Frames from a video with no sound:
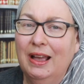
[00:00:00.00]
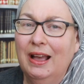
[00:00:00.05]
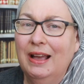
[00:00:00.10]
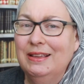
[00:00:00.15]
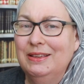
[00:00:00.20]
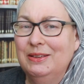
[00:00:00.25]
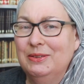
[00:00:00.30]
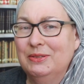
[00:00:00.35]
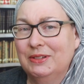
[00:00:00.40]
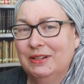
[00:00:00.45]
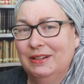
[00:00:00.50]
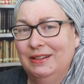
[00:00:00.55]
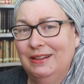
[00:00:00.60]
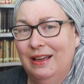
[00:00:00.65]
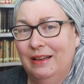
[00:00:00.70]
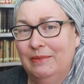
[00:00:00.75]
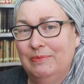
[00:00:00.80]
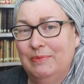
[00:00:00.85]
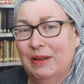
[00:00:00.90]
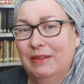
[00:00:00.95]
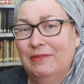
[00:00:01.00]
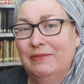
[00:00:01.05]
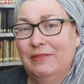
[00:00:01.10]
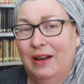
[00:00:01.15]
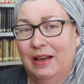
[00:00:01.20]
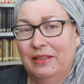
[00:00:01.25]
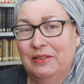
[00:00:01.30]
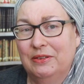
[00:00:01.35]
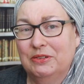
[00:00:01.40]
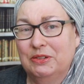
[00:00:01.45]
I used to love my
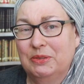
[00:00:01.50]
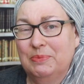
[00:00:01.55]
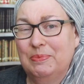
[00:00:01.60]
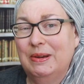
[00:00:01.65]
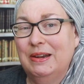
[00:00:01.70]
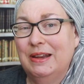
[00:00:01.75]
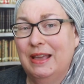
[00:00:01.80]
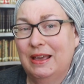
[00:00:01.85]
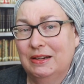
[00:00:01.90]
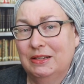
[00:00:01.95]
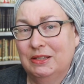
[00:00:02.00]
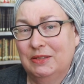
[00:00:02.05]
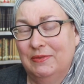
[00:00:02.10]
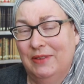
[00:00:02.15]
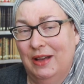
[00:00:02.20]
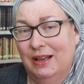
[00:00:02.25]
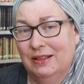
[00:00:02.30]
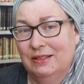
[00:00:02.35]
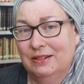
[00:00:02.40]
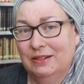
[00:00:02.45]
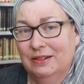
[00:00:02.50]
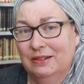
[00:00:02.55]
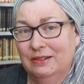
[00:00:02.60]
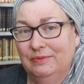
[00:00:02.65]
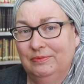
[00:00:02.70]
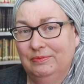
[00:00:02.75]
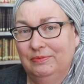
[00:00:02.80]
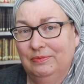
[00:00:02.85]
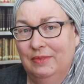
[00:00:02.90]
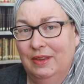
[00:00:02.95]
father's bananas Foster.